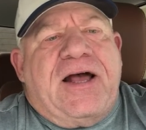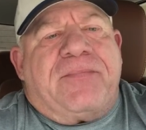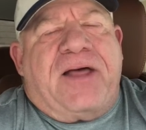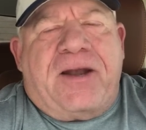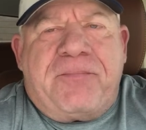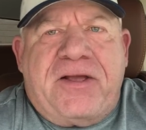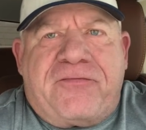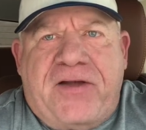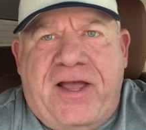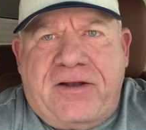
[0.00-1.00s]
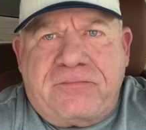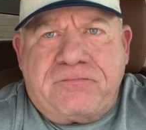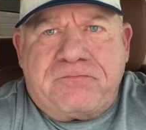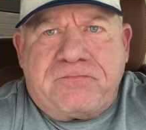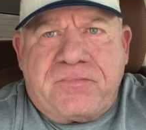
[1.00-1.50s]
Not a big fan.
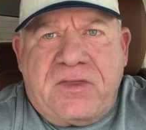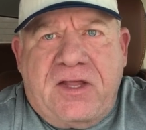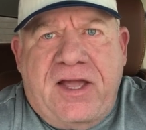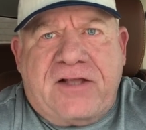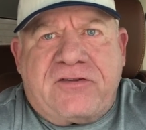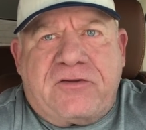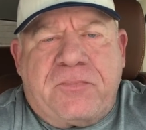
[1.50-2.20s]
Exit